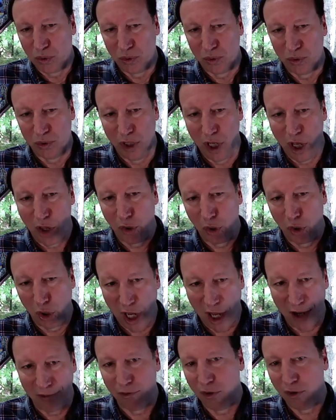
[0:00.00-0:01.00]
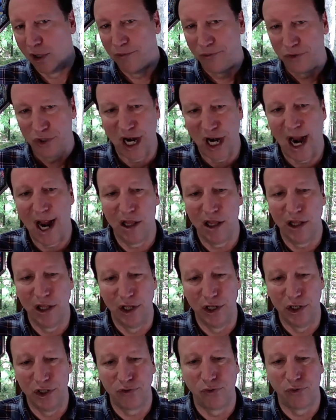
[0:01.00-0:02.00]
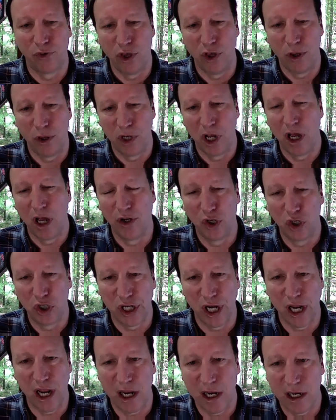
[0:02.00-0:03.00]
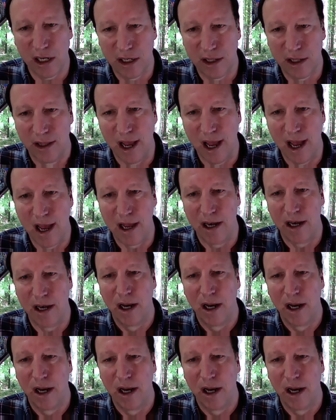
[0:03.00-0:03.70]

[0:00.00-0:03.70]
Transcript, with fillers: another level of challenge for them to understand that